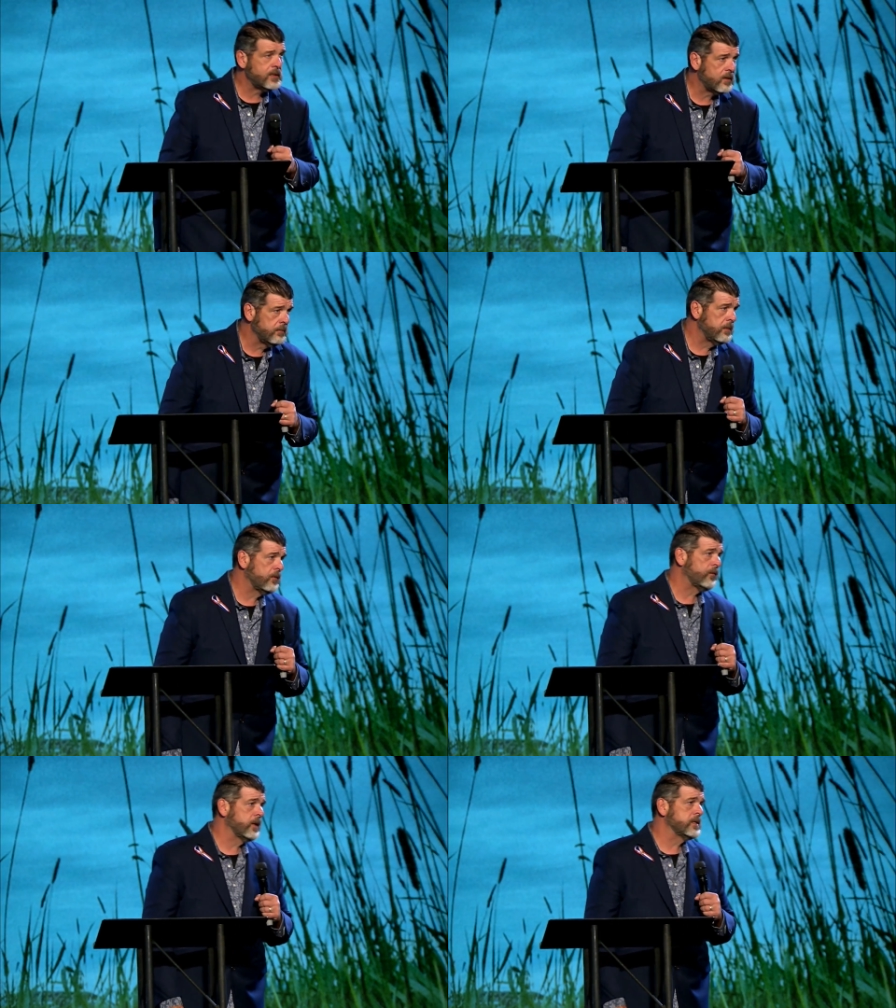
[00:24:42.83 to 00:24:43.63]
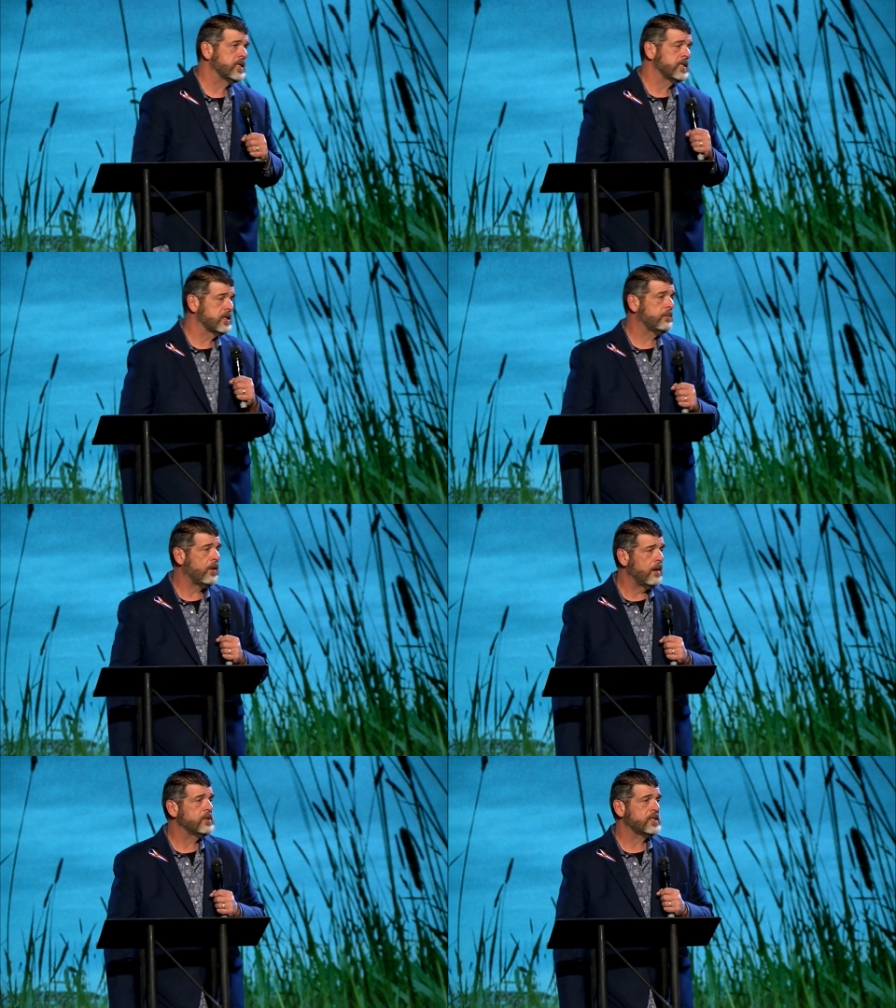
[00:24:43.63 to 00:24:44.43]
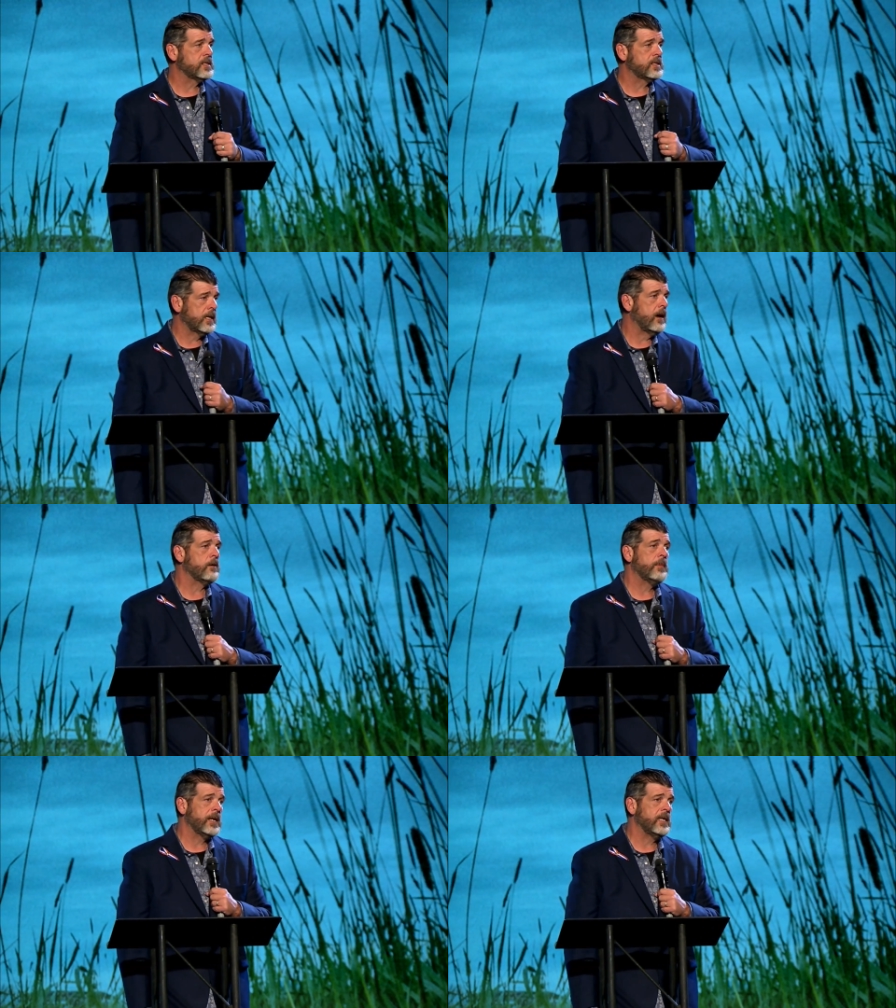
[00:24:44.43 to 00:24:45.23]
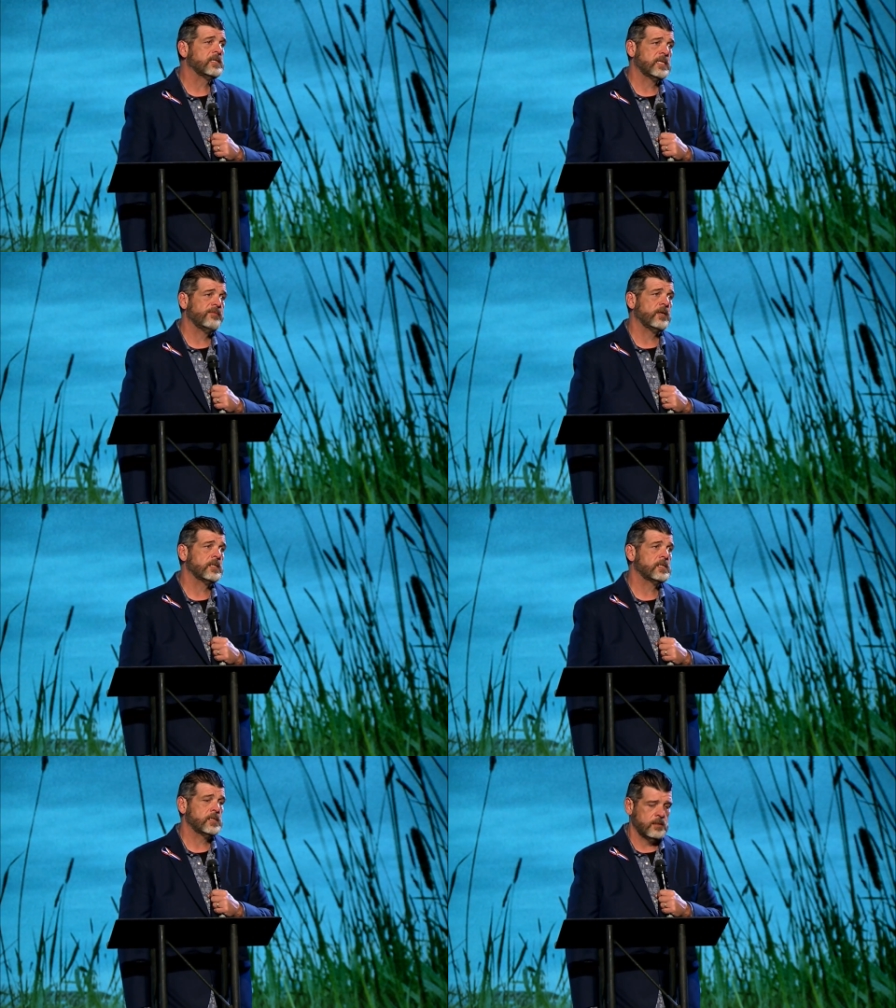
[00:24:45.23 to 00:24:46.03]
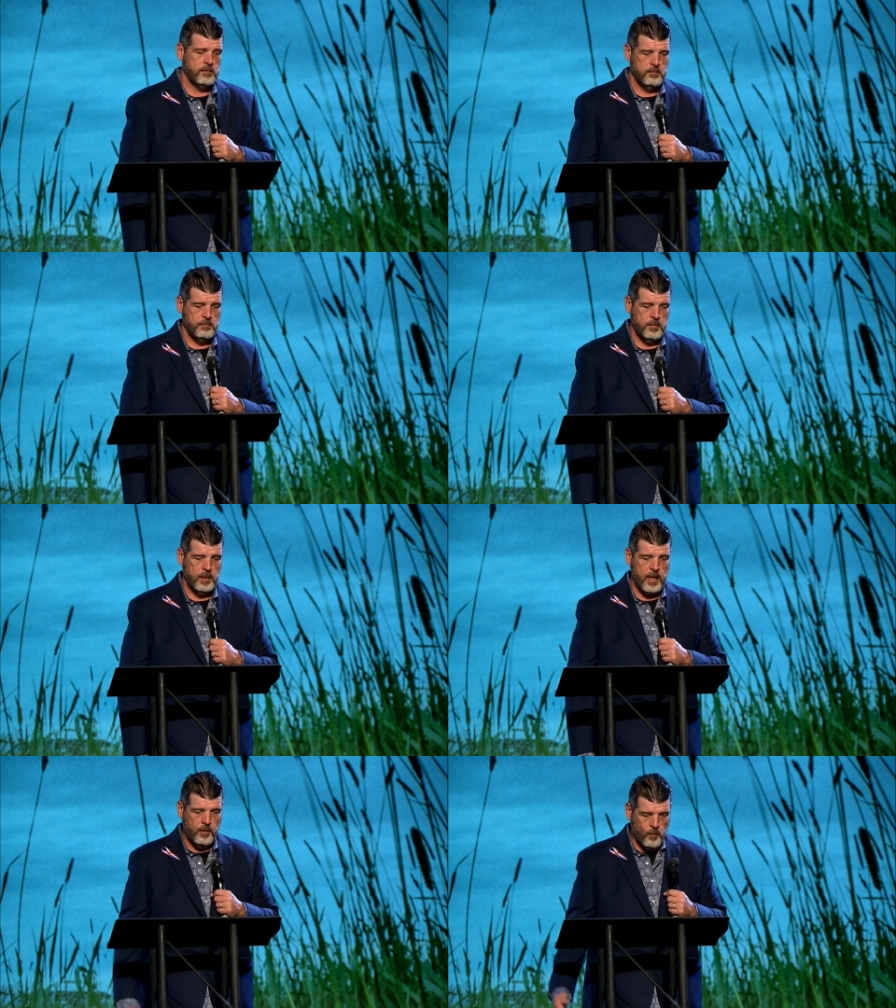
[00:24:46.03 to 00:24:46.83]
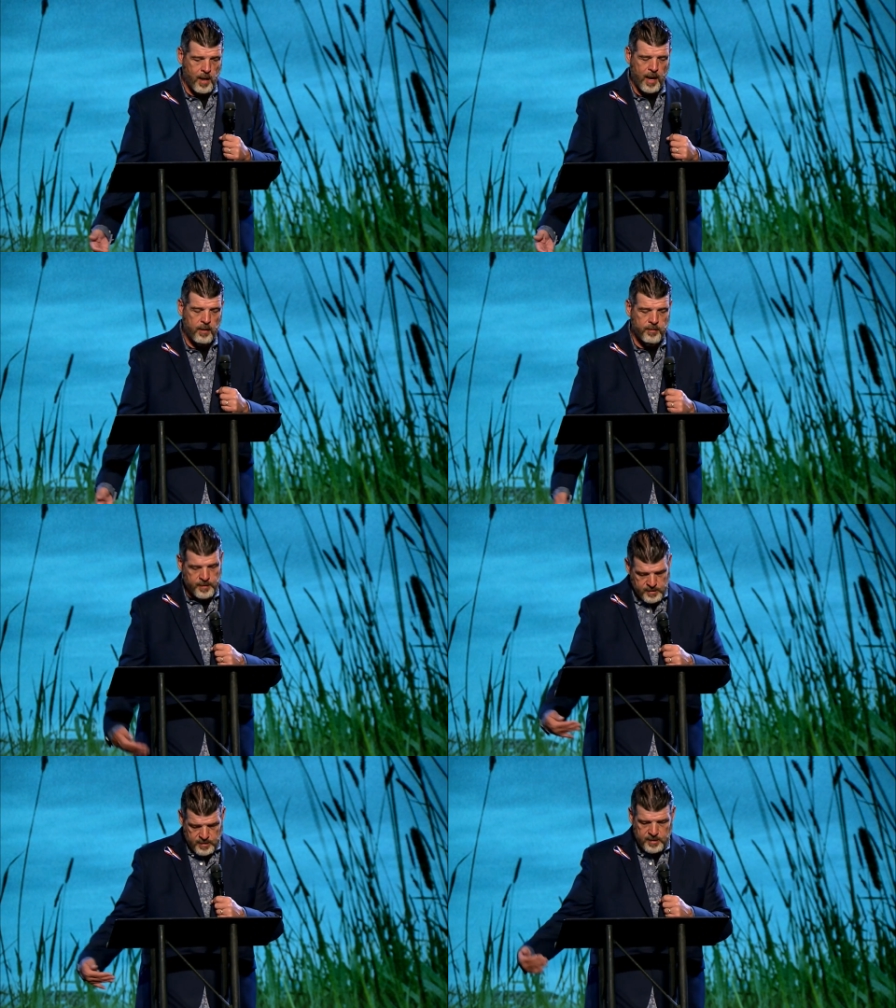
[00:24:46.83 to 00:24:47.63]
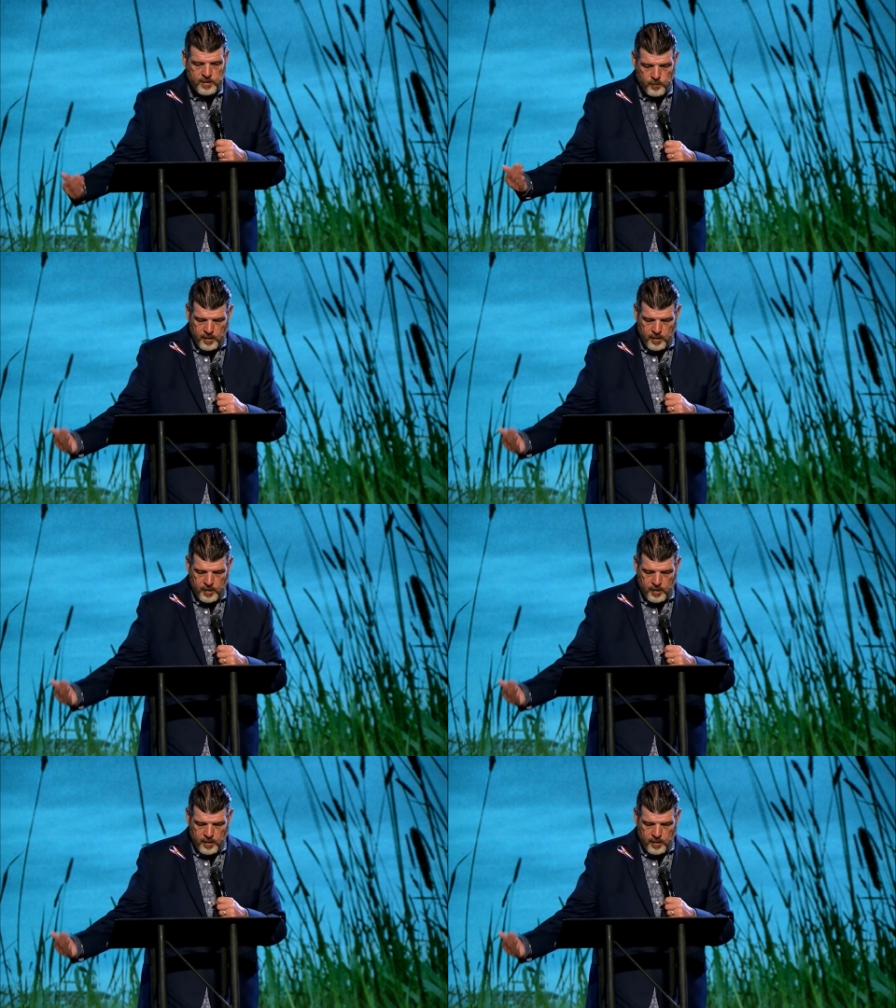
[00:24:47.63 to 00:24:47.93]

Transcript: to remember, friends, is the promises that God Almighty has given us. And like, why? This list will